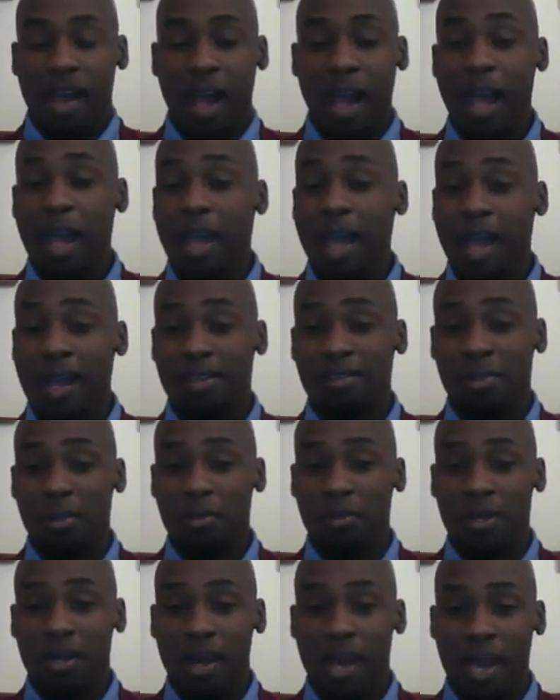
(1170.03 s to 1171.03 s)
I
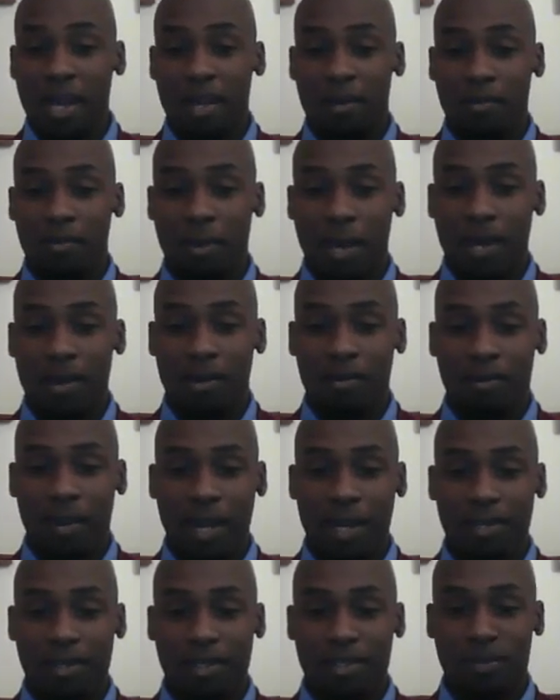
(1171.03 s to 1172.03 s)
actually would have had a better
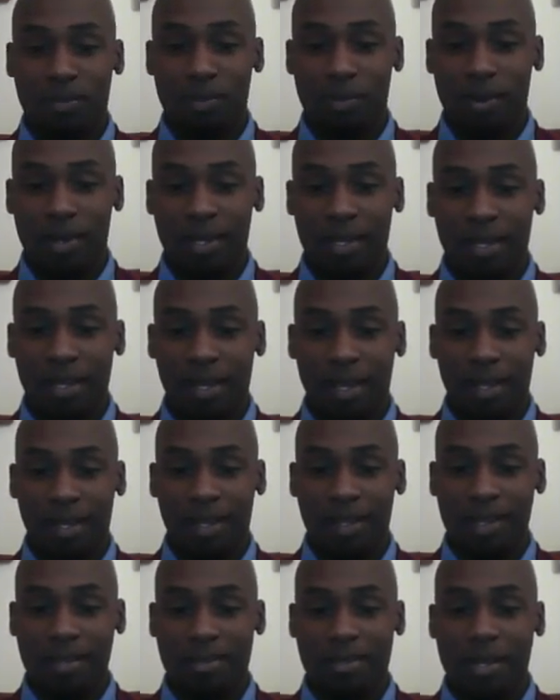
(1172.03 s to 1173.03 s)
vantage point,
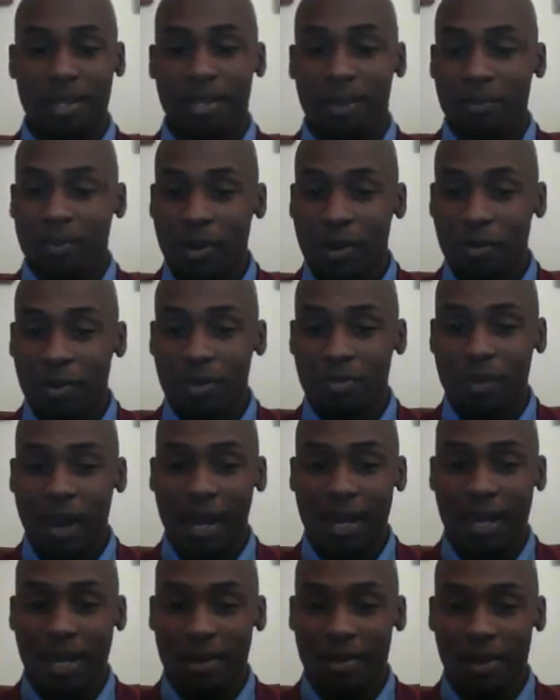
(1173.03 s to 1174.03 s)
and there's nothing wrong with
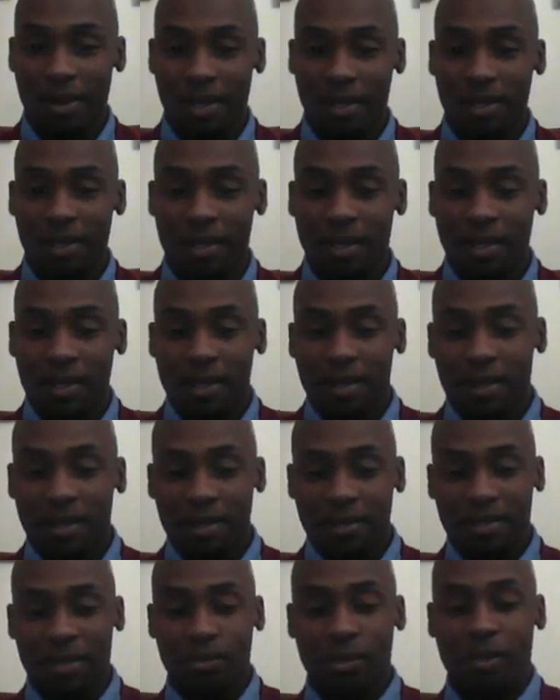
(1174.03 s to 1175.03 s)
my hearing,
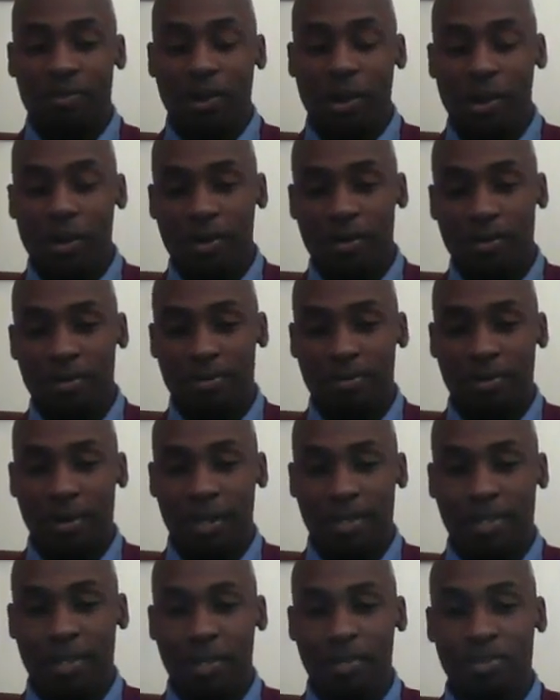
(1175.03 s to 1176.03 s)
to have heard
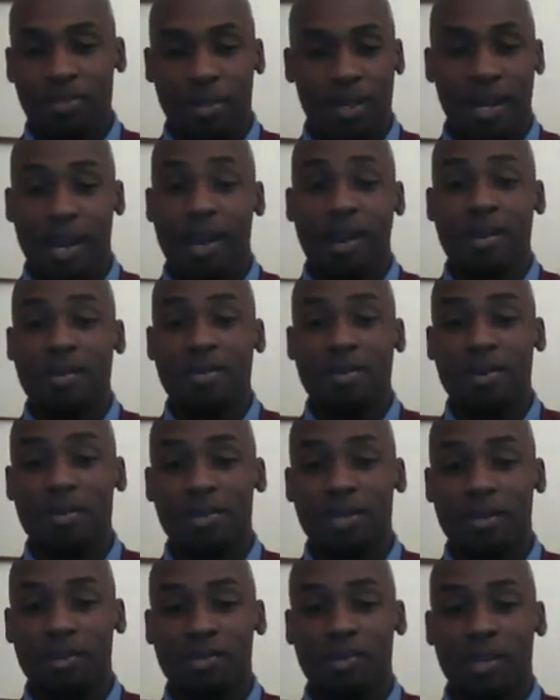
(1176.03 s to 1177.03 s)
a tow truck. I heard no
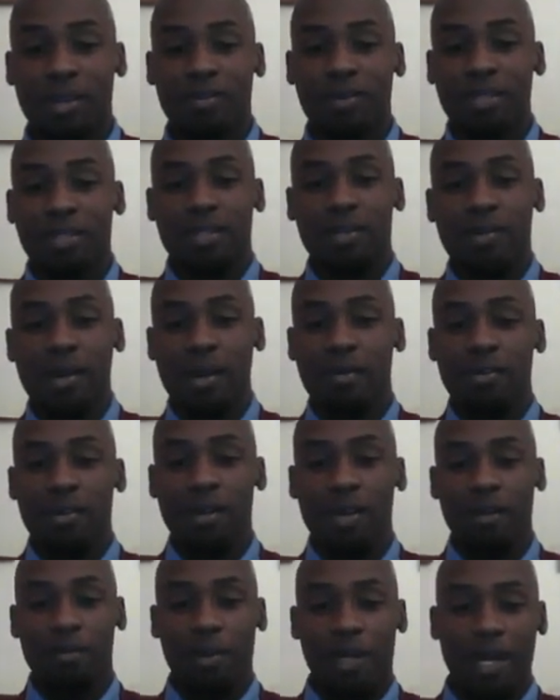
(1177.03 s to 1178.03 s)
tow truck
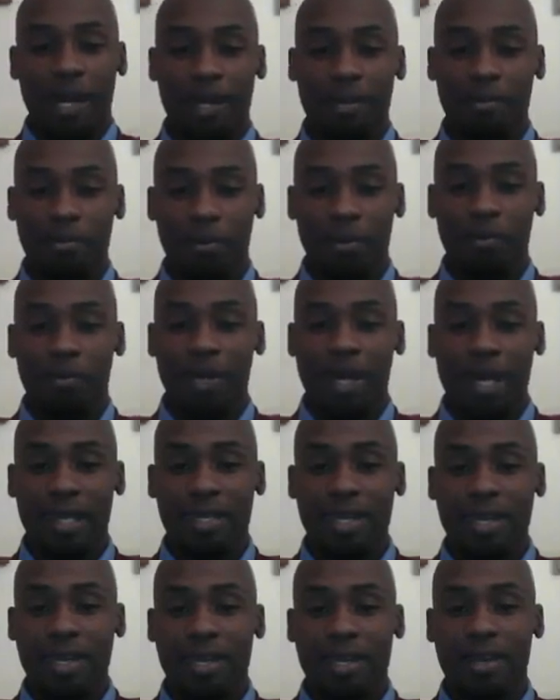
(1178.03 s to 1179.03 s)
whatsoever, but what I
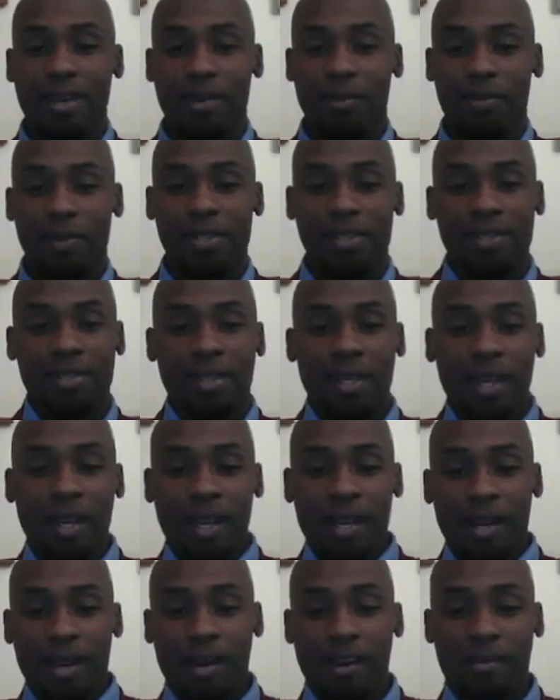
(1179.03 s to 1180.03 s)
did hear was
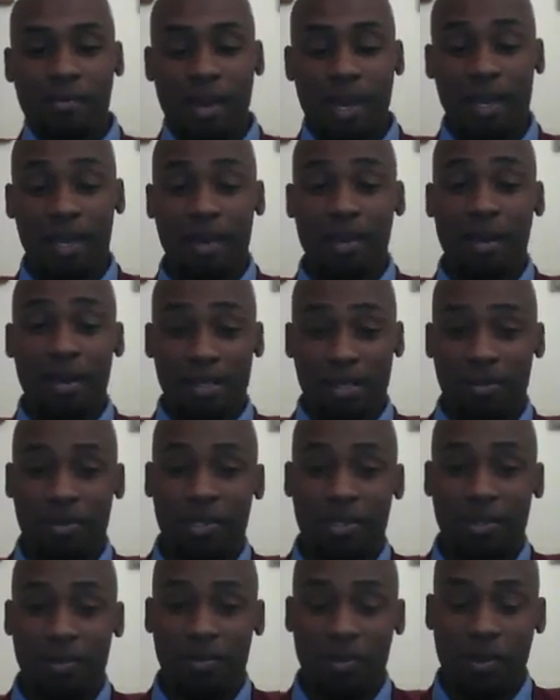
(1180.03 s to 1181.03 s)
her making all
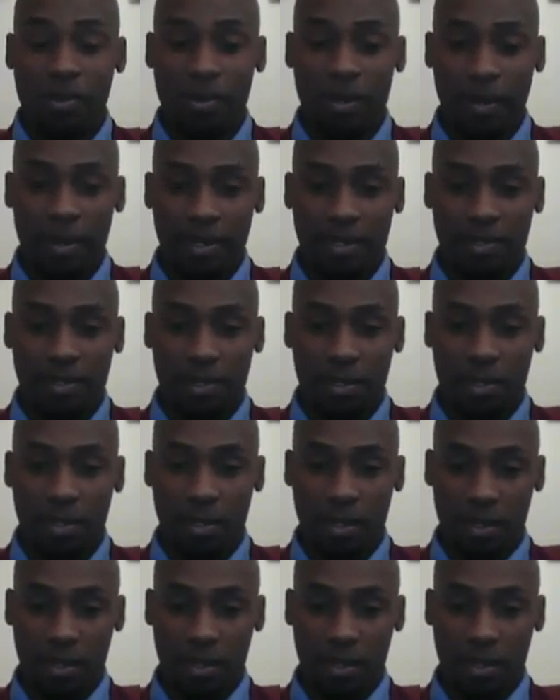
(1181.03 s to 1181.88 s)
sorts of noise,